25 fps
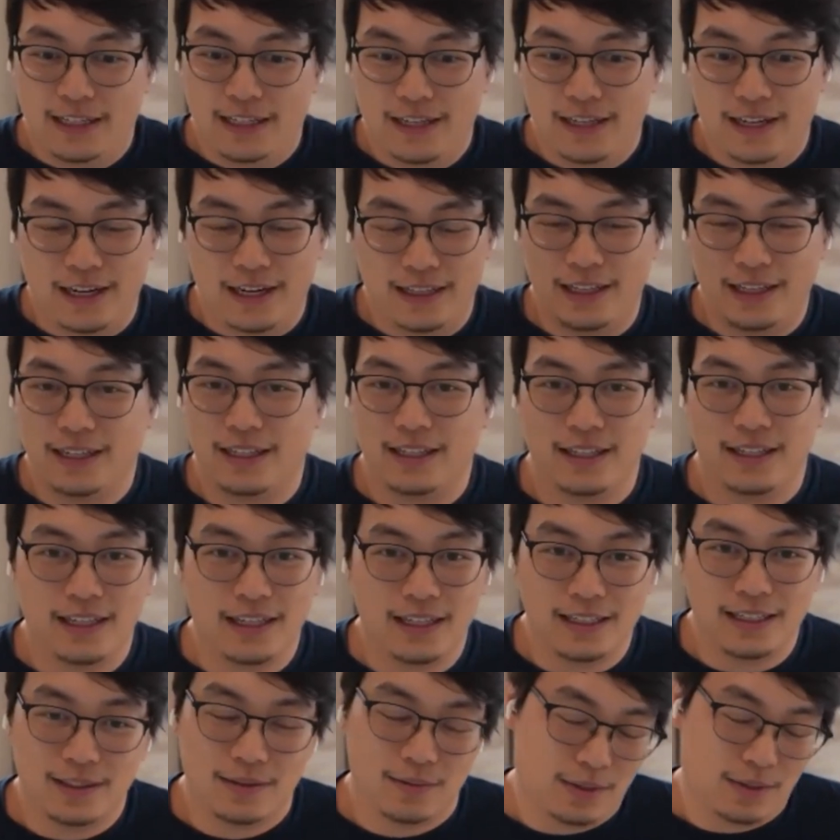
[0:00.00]
Yeah, at the end of the
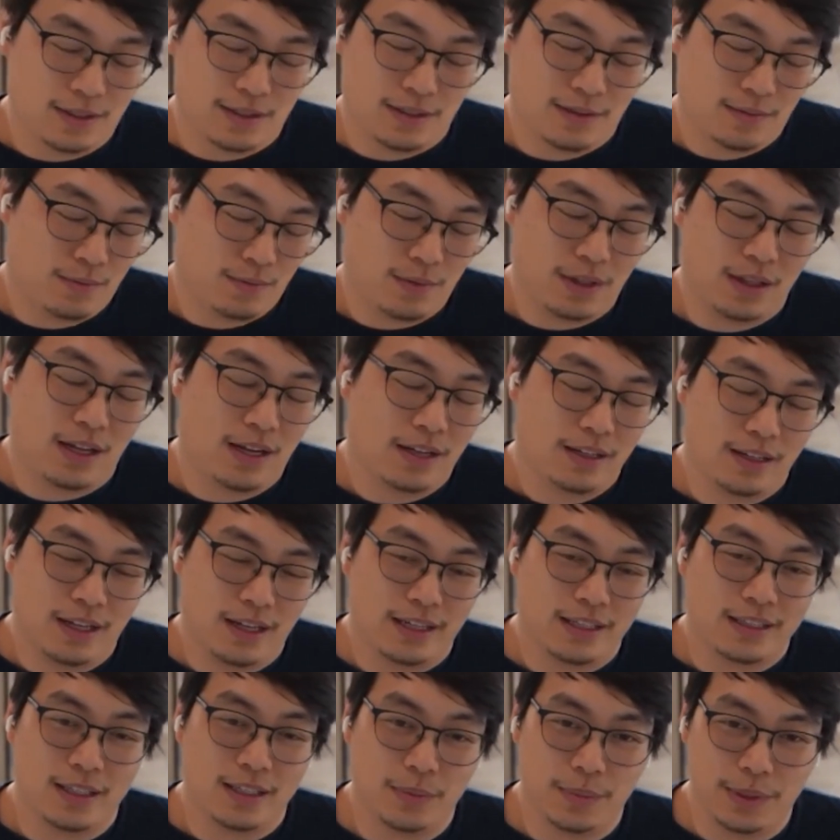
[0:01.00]
day, it's
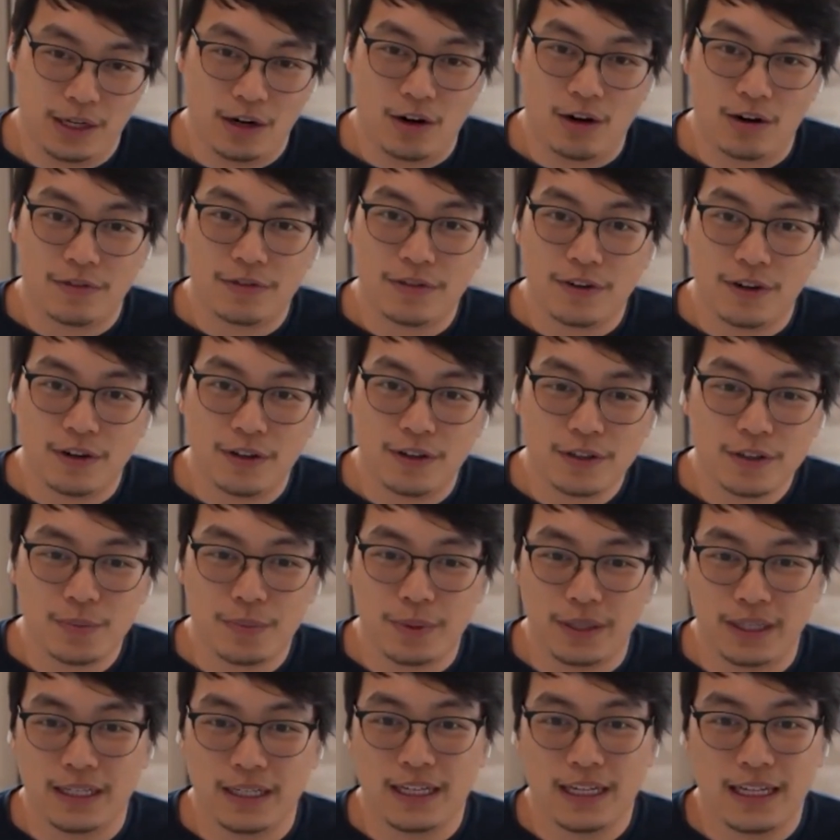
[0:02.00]
unlikely to be our fault,
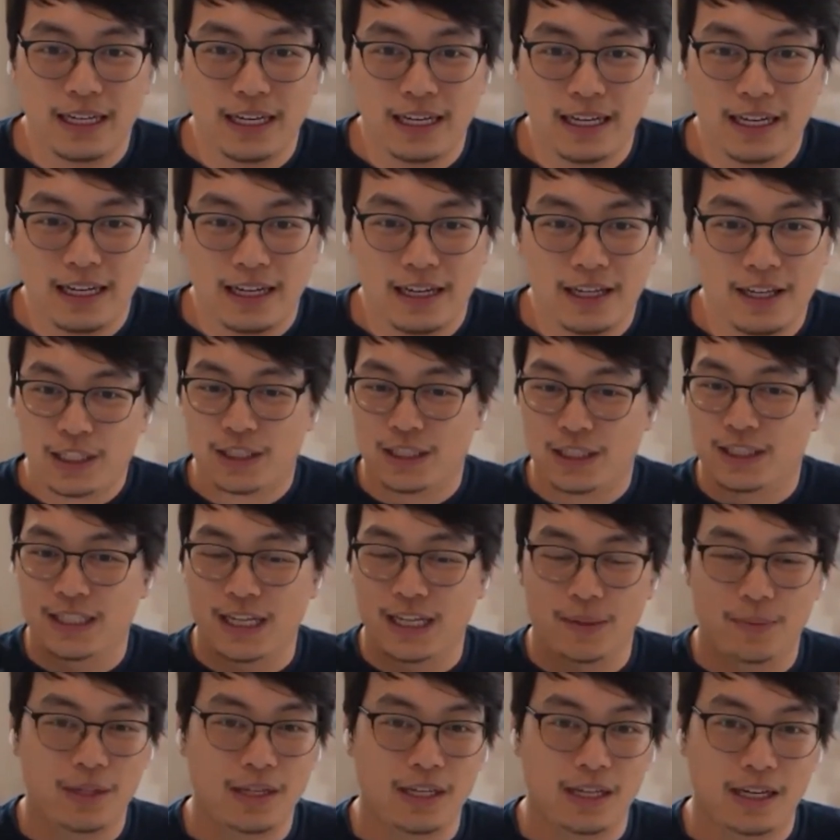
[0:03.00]
but especially
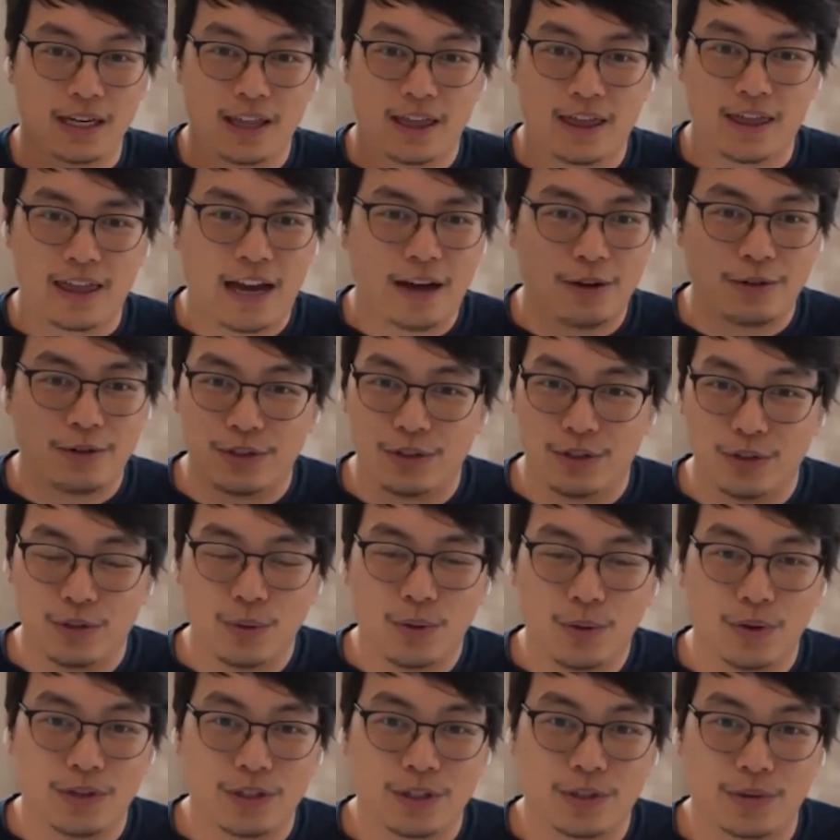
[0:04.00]
same thing, 1,000
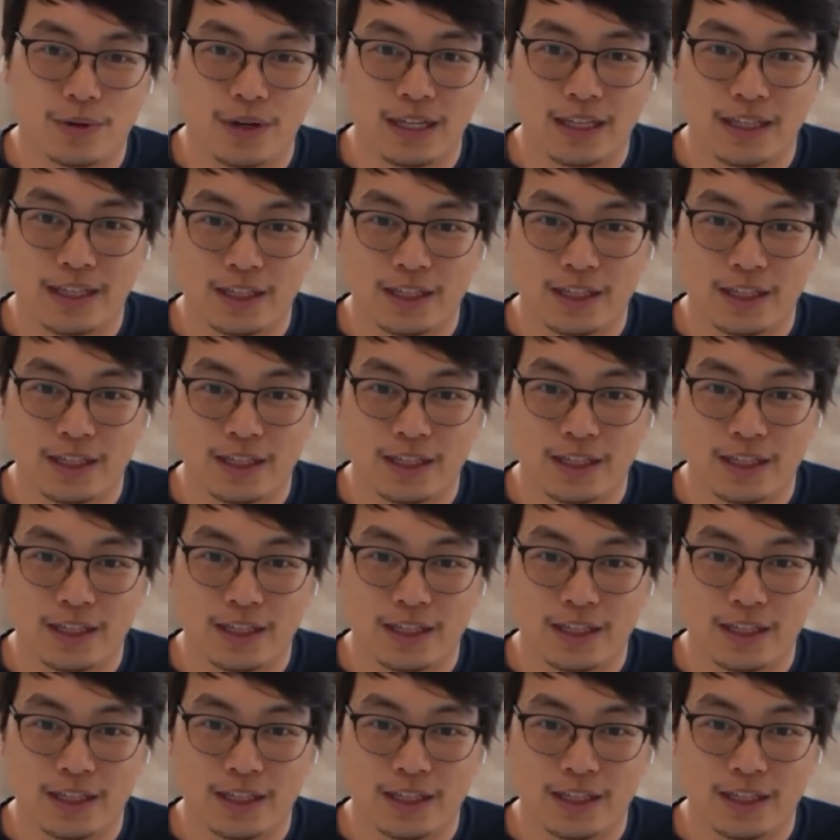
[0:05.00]
doors, right?